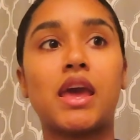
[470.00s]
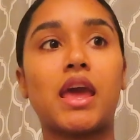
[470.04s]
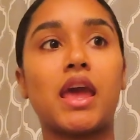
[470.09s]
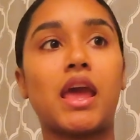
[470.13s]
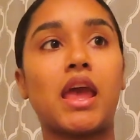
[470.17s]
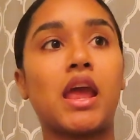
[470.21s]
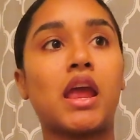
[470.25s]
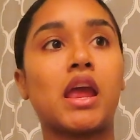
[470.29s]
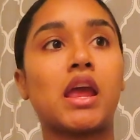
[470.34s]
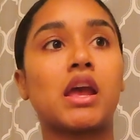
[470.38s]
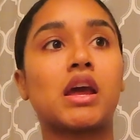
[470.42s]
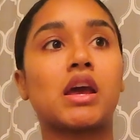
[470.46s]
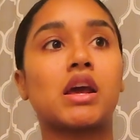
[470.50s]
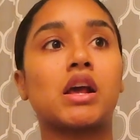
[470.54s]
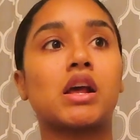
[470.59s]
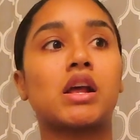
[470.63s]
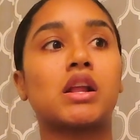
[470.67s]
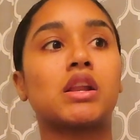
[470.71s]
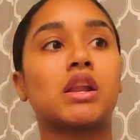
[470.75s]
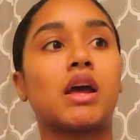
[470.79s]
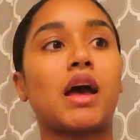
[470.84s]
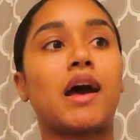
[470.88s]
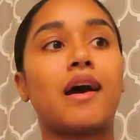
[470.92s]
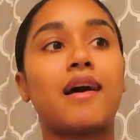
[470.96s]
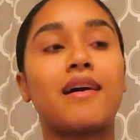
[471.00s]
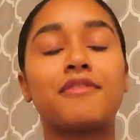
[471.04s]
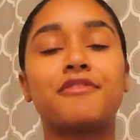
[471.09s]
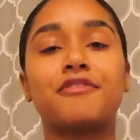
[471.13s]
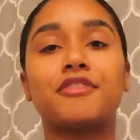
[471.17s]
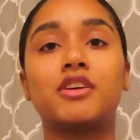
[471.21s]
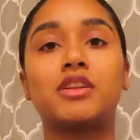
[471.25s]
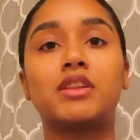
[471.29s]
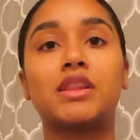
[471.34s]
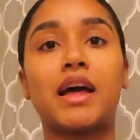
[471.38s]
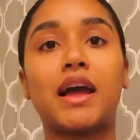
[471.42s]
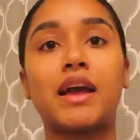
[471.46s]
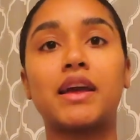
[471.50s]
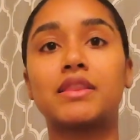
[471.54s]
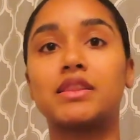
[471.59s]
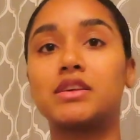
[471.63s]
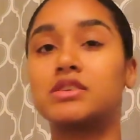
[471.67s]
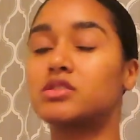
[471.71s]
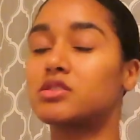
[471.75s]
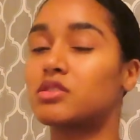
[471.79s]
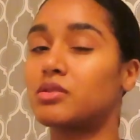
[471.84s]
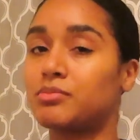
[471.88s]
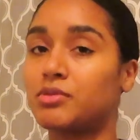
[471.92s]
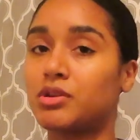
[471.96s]
and I feel like
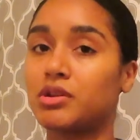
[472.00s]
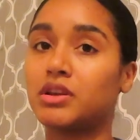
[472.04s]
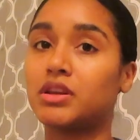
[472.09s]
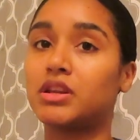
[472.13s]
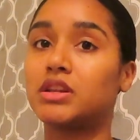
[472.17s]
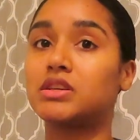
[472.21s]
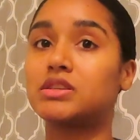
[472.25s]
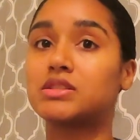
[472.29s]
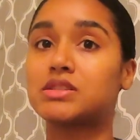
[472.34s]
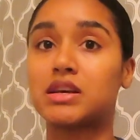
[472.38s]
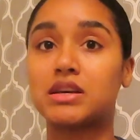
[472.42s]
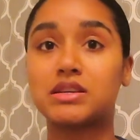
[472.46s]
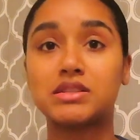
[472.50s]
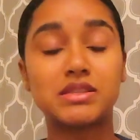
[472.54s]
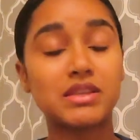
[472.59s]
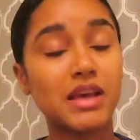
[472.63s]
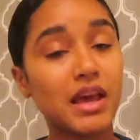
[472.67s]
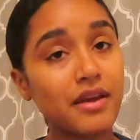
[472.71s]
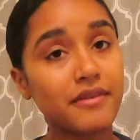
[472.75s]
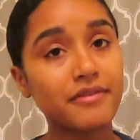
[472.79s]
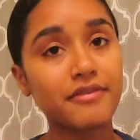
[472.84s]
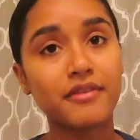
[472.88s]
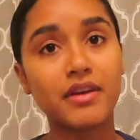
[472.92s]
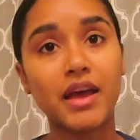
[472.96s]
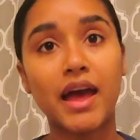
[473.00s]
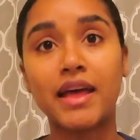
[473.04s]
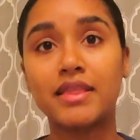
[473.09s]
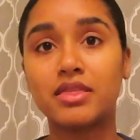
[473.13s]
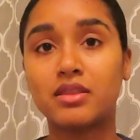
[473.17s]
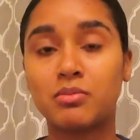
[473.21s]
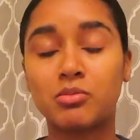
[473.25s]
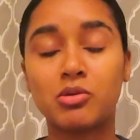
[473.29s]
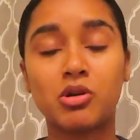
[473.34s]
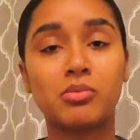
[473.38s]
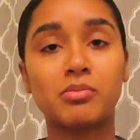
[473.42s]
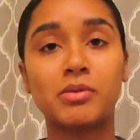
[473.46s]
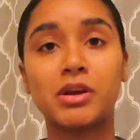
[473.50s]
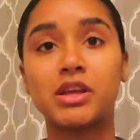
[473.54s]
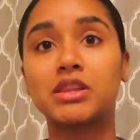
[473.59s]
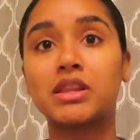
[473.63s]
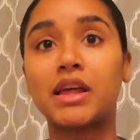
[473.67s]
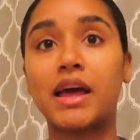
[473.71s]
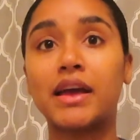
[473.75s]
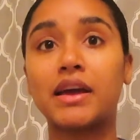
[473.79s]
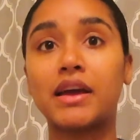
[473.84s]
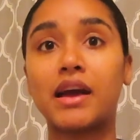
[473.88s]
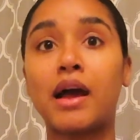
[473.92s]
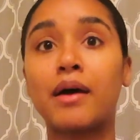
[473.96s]
this community is not safe at the moment.
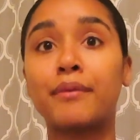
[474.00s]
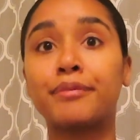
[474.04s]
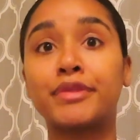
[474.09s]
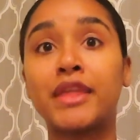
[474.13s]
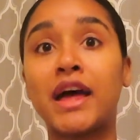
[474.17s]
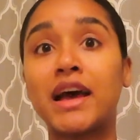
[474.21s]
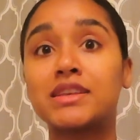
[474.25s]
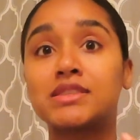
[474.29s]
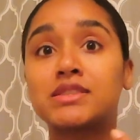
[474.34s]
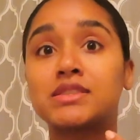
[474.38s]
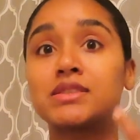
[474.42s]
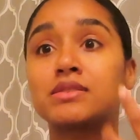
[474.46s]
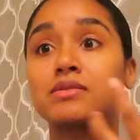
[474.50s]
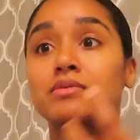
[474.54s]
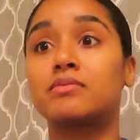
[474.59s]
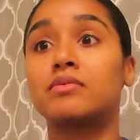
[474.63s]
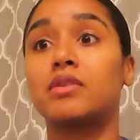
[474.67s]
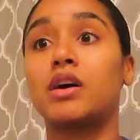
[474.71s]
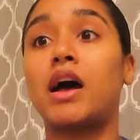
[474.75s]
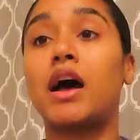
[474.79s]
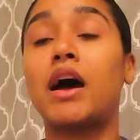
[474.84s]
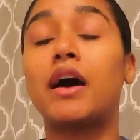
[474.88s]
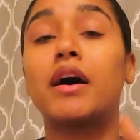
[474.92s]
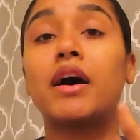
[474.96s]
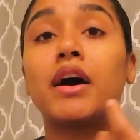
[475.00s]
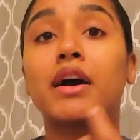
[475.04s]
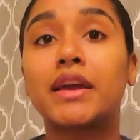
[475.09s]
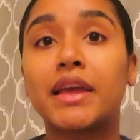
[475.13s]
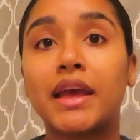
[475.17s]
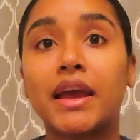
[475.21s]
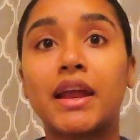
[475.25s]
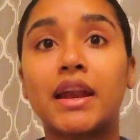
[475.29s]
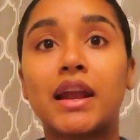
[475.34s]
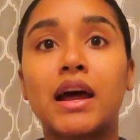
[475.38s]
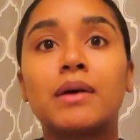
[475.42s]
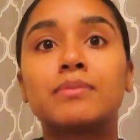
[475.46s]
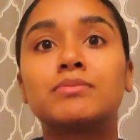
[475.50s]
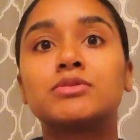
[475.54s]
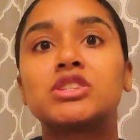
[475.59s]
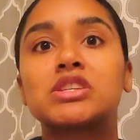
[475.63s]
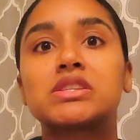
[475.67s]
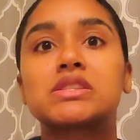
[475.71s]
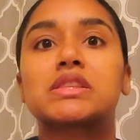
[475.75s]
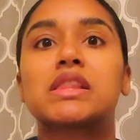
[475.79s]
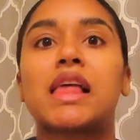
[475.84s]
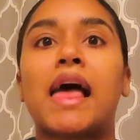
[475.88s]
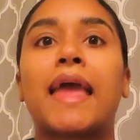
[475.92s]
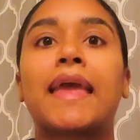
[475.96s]
I'm
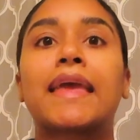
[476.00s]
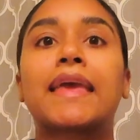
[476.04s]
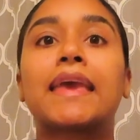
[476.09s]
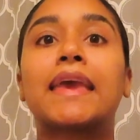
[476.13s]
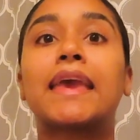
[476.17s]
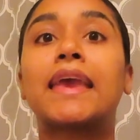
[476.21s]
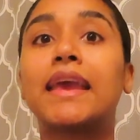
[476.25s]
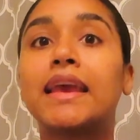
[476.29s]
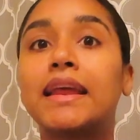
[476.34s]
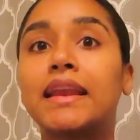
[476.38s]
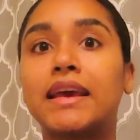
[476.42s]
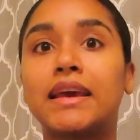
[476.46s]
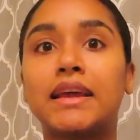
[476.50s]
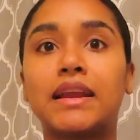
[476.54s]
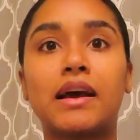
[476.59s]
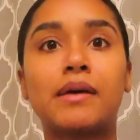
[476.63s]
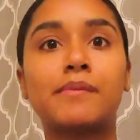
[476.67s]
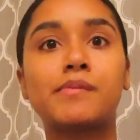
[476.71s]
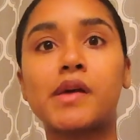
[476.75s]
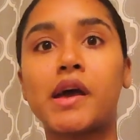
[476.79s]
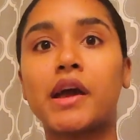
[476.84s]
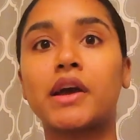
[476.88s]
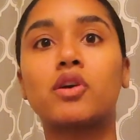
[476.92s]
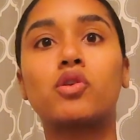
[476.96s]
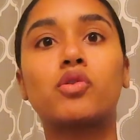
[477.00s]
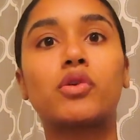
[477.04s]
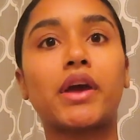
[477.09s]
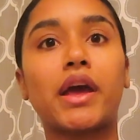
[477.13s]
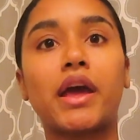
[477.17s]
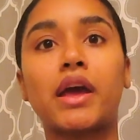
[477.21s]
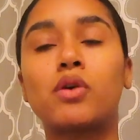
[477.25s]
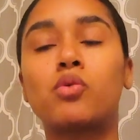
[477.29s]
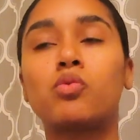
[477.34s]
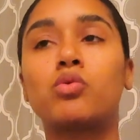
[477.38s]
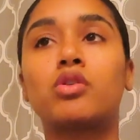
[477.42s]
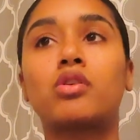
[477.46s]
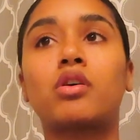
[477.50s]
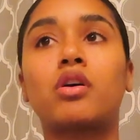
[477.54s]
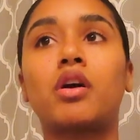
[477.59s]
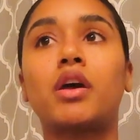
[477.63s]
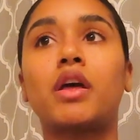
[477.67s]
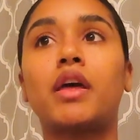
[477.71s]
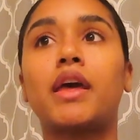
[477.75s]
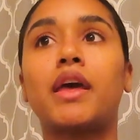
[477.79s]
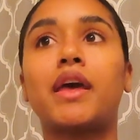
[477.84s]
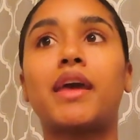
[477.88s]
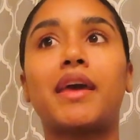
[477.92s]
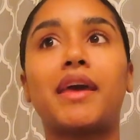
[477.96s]
just heated. I'm like, okay, well,
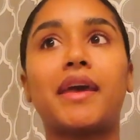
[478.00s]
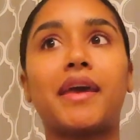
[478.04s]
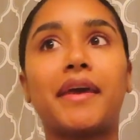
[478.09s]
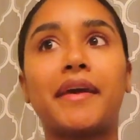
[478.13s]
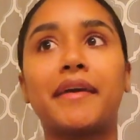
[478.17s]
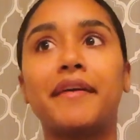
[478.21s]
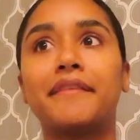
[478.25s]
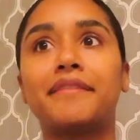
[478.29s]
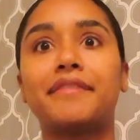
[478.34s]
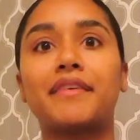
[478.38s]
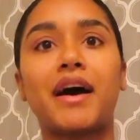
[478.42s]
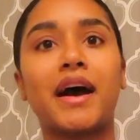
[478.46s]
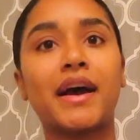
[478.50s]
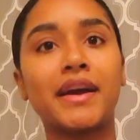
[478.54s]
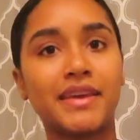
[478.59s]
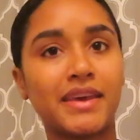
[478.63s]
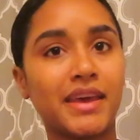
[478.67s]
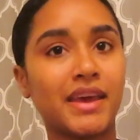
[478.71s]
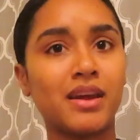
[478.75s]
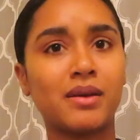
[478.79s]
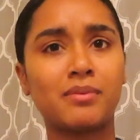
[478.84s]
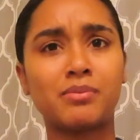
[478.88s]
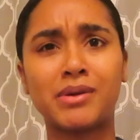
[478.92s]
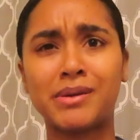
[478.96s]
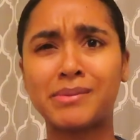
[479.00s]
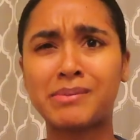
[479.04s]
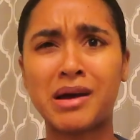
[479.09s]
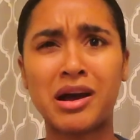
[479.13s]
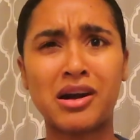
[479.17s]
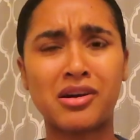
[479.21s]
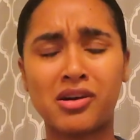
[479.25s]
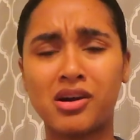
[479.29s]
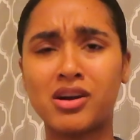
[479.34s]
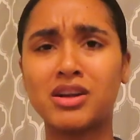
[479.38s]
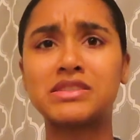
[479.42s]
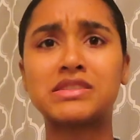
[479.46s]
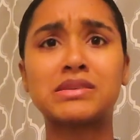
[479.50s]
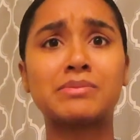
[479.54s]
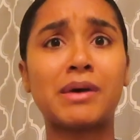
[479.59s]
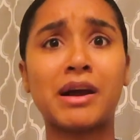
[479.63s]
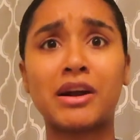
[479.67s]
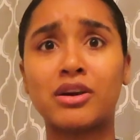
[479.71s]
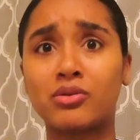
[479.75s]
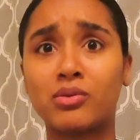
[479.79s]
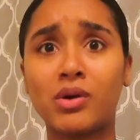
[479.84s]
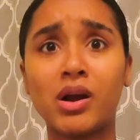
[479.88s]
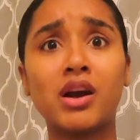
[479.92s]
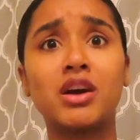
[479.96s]
if I can't bring my car to my
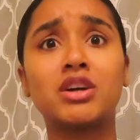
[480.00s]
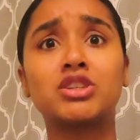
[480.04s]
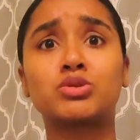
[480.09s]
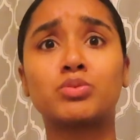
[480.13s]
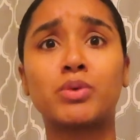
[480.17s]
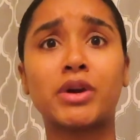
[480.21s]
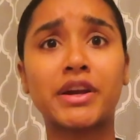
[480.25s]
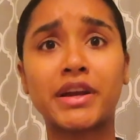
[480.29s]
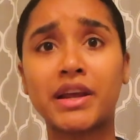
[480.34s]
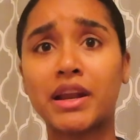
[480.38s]
garage, where